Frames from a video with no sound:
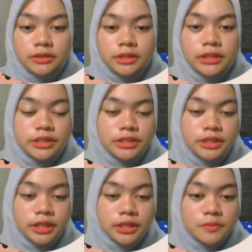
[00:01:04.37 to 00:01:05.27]

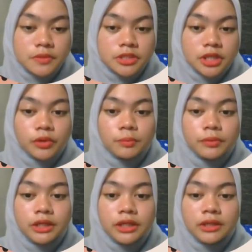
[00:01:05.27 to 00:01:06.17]
initiatives that will be
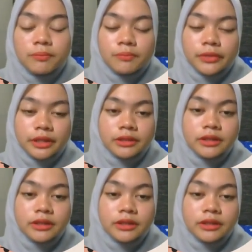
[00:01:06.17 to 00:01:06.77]
implemented